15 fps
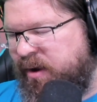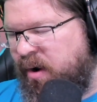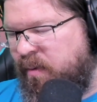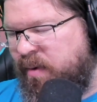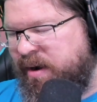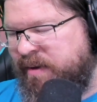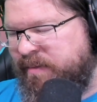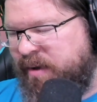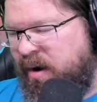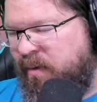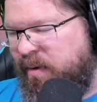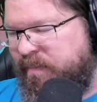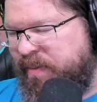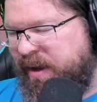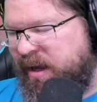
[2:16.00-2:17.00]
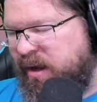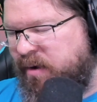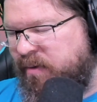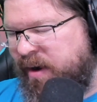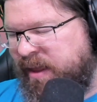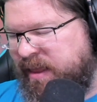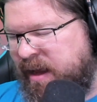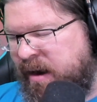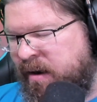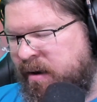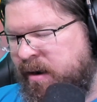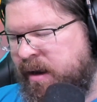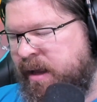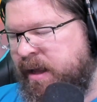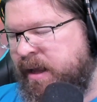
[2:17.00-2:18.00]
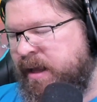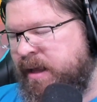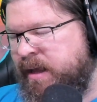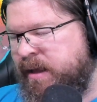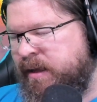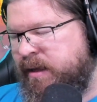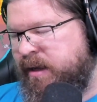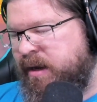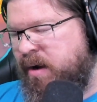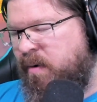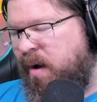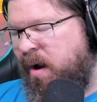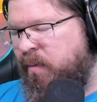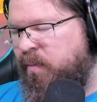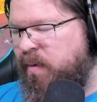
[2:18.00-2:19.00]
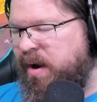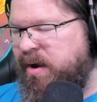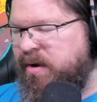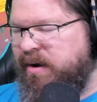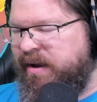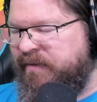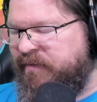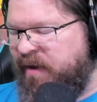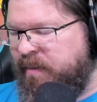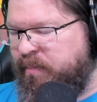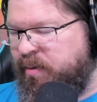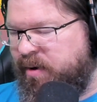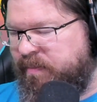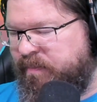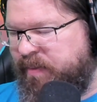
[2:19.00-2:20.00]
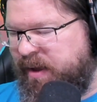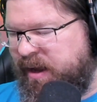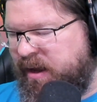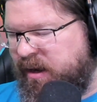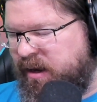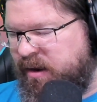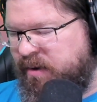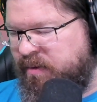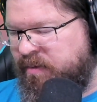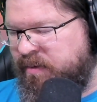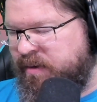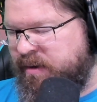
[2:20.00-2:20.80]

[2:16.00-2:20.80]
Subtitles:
want him there. I want Piccolo right there. You know, I wonder if I put Piccolo